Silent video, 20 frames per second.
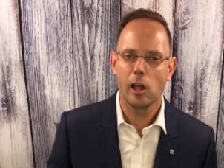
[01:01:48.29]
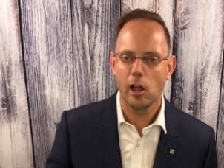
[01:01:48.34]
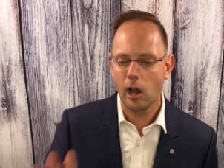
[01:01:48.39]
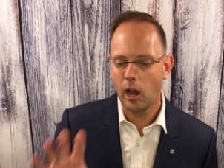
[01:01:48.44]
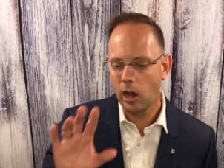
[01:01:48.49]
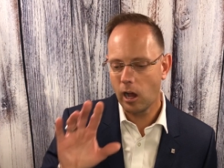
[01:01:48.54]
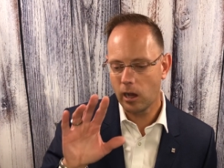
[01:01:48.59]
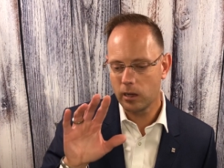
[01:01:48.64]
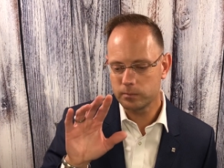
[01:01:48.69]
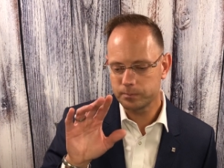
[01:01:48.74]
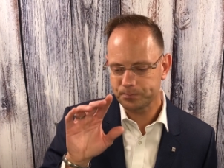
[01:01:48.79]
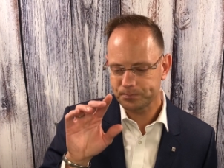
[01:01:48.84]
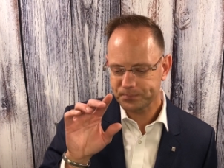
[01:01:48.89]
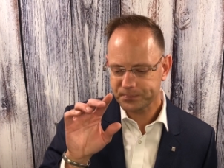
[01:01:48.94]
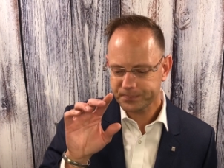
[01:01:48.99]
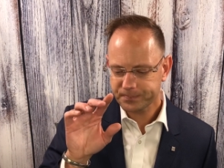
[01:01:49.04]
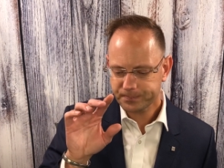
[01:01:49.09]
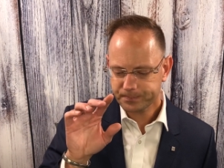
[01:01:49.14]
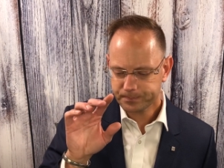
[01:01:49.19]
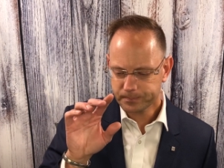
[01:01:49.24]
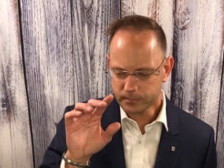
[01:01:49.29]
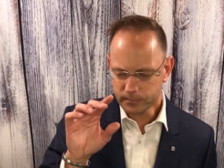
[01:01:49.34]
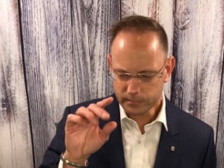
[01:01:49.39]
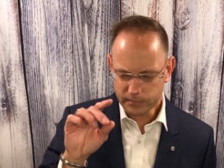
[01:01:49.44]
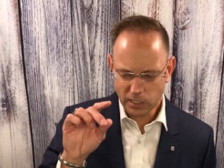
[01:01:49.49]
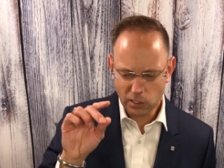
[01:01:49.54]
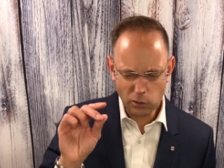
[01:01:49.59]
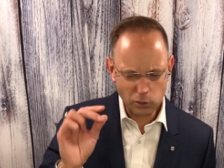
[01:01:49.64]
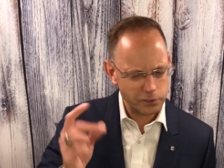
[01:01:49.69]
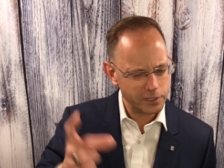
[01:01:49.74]

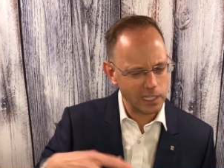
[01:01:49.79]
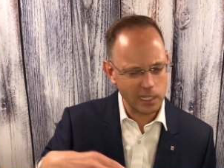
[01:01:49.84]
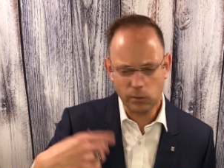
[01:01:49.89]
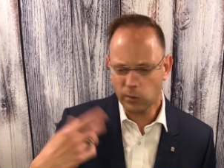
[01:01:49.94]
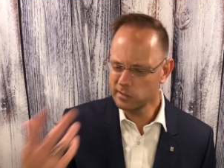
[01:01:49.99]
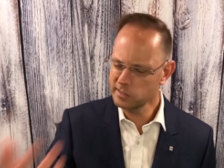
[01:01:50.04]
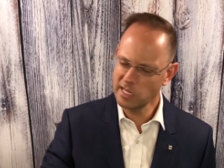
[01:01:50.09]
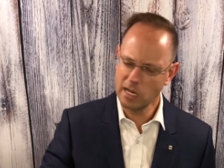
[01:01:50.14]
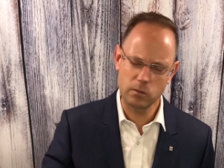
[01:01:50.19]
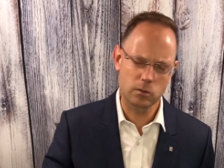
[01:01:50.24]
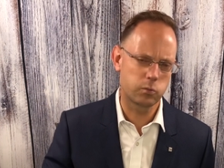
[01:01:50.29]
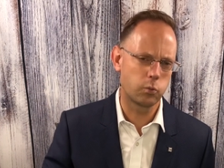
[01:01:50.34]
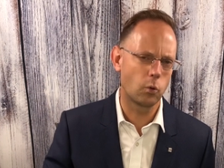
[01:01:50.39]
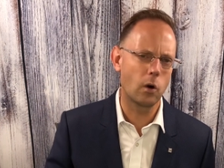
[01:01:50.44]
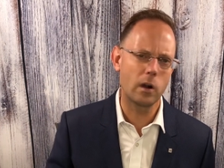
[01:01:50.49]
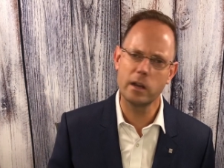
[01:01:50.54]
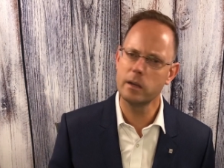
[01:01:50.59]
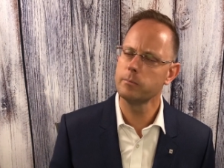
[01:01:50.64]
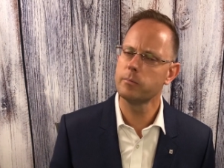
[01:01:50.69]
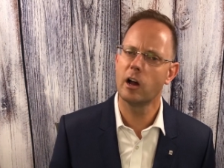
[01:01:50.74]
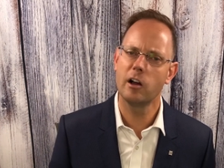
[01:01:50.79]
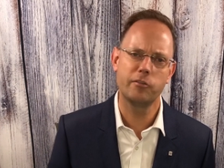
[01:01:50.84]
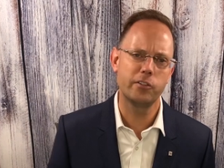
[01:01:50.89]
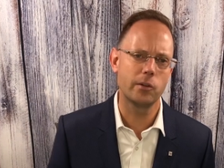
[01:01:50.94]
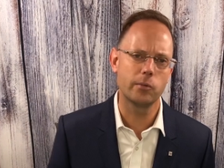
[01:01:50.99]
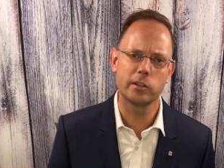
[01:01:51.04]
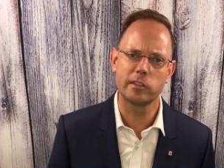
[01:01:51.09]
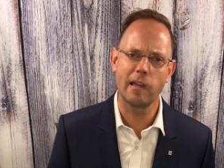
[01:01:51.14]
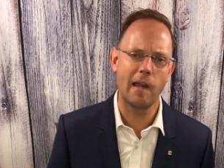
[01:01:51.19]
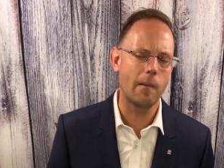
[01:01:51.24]
Whole thing went down with Warren
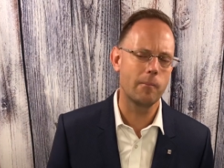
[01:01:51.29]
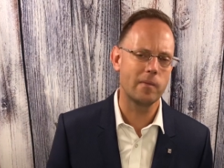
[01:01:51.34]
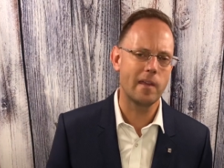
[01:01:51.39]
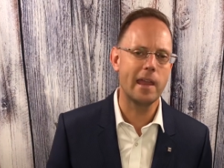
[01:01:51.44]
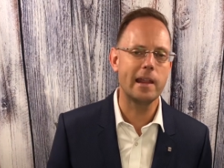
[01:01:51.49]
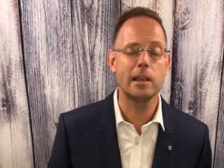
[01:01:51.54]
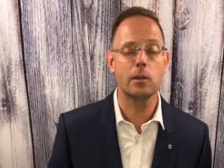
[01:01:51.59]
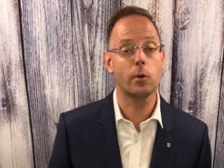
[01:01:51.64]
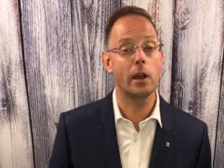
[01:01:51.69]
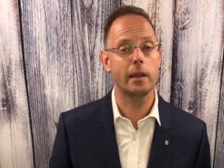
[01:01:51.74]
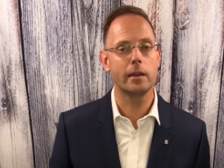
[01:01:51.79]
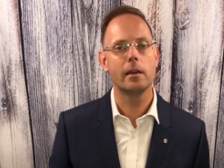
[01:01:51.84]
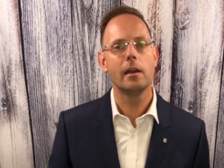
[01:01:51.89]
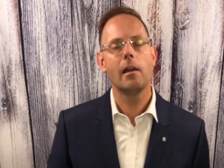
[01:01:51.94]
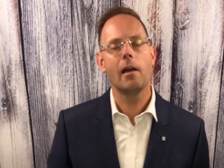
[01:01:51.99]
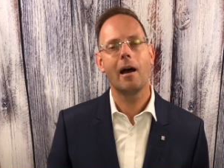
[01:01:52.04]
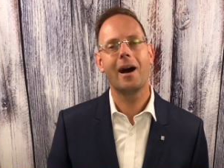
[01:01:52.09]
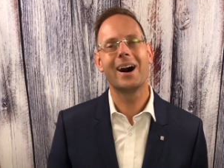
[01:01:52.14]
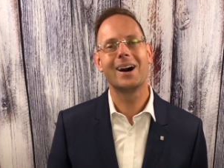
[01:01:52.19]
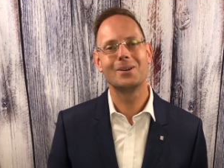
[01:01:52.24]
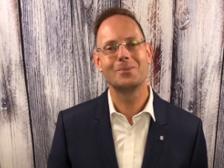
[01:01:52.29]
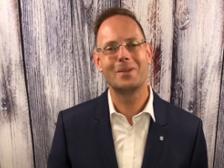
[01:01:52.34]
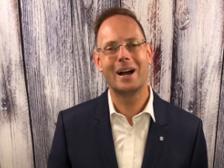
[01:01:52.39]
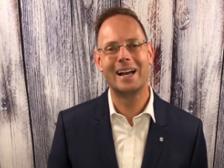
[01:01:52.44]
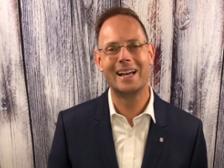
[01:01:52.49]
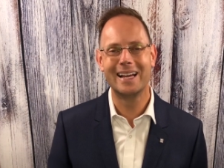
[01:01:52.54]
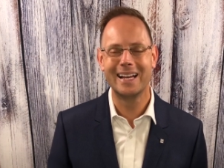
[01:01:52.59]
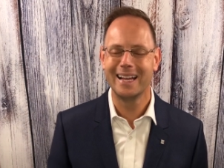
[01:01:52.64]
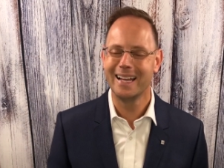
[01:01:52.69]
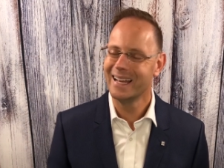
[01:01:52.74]
Buffett with them. Anyway,
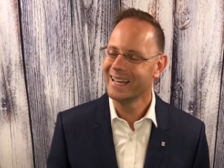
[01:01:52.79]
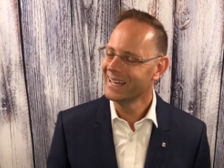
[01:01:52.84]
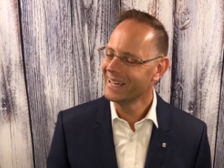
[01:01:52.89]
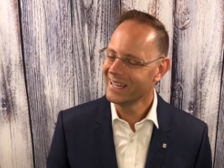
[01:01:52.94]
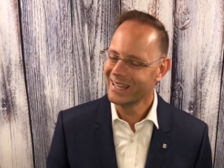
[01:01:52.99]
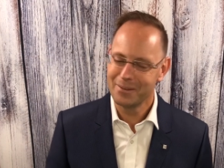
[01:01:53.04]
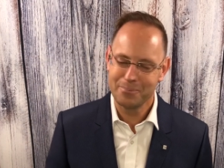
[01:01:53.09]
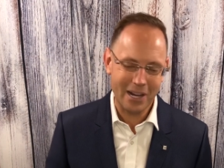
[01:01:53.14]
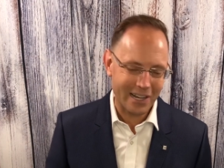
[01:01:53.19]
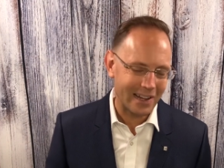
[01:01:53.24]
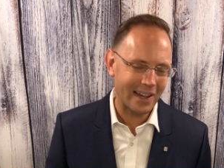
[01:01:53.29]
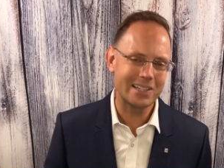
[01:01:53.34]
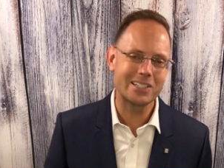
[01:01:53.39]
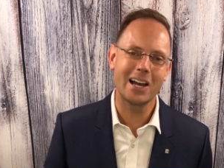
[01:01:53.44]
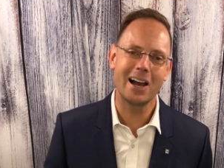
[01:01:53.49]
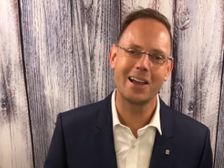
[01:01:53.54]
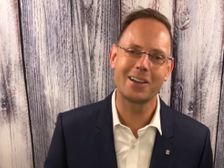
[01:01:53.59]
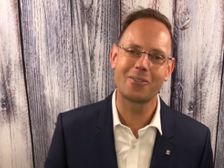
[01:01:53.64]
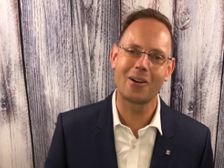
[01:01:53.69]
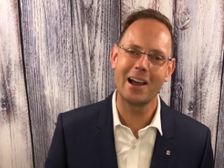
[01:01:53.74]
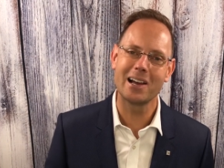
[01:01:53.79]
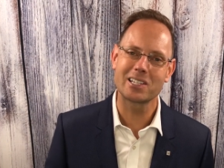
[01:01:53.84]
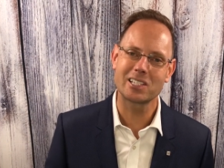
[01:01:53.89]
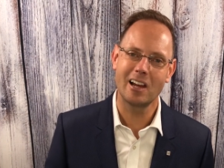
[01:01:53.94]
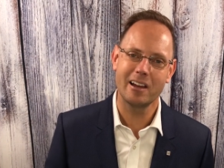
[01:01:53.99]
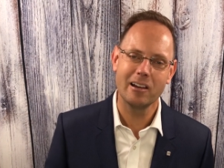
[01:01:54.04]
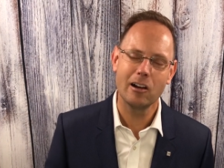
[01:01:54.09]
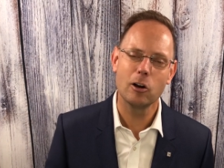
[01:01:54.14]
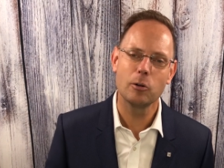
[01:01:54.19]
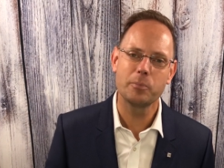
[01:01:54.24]
but I digress.
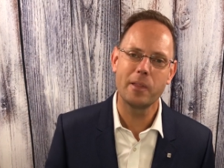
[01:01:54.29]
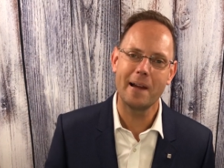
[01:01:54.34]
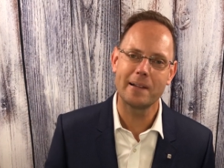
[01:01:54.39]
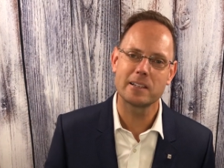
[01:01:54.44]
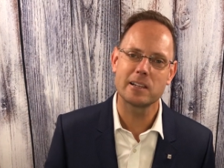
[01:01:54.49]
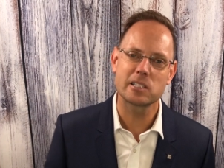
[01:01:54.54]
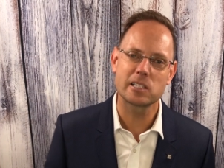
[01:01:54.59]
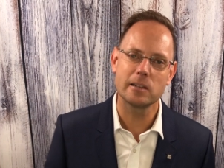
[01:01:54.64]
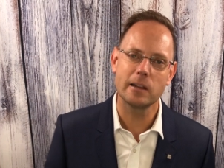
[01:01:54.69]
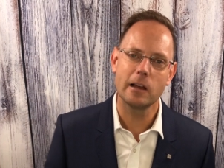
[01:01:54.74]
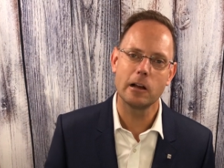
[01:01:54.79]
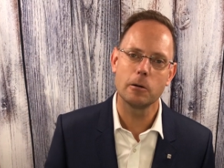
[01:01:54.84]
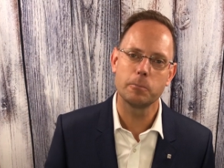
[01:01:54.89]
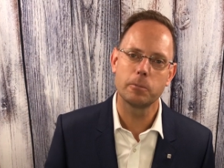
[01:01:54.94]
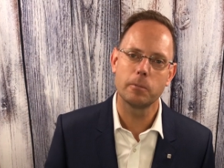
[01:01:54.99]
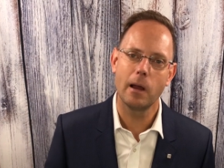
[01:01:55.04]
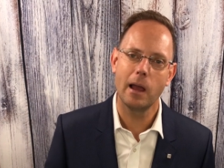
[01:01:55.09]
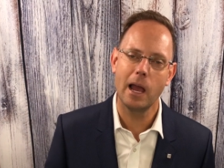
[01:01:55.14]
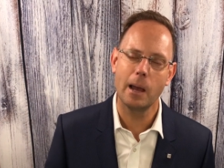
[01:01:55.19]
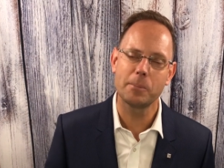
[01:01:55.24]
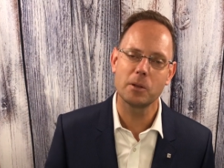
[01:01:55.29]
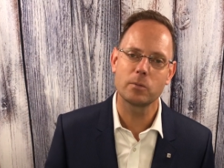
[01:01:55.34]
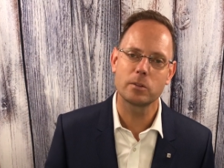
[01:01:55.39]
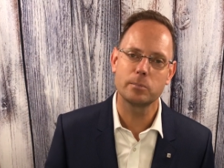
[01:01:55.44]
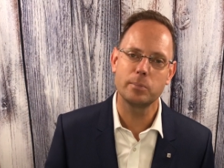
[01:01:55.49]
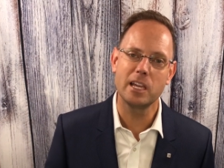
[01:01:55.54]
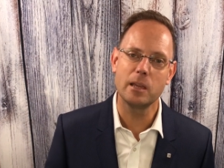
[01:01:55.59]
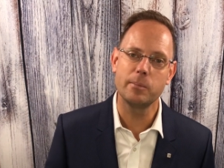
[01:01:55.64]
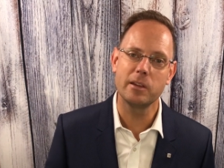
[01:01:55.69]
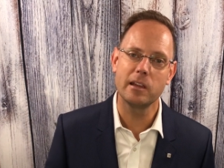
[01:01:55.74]
I hope that doesn't happen with
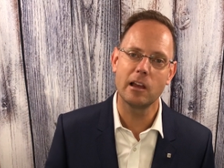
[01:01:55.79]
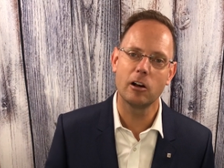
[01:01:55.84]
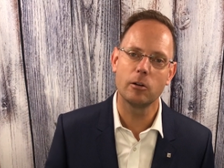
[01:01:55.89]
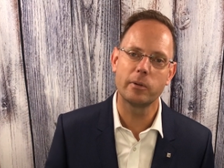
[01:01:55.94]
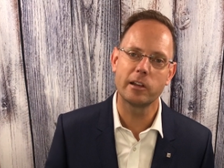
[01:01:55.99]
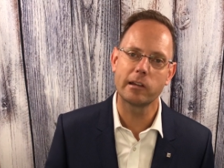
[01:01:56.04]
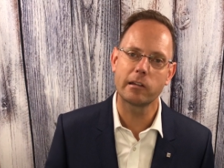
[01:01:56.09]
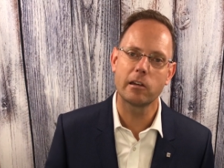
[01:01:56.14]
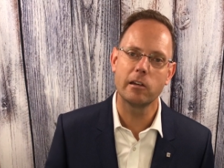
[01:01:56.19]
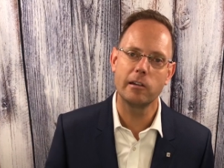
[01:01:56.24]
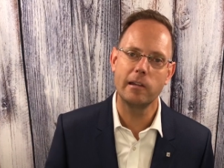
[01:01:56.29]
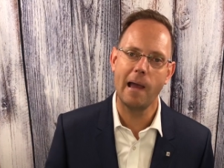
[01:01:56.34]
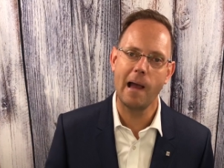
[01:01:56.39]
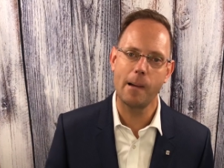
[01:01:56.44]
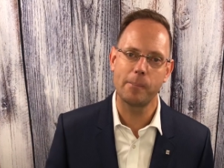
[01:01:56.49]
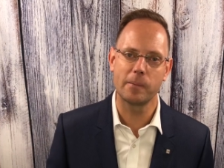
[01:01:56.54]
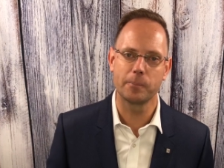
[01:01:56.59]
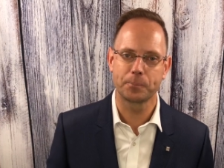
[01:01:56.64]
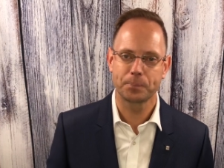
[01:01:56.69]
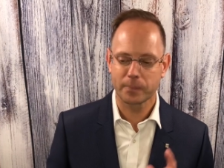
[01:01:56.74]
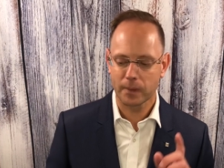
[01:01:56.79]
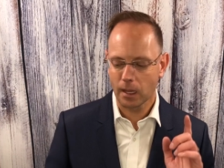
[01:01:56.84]
PPL, but it could happen.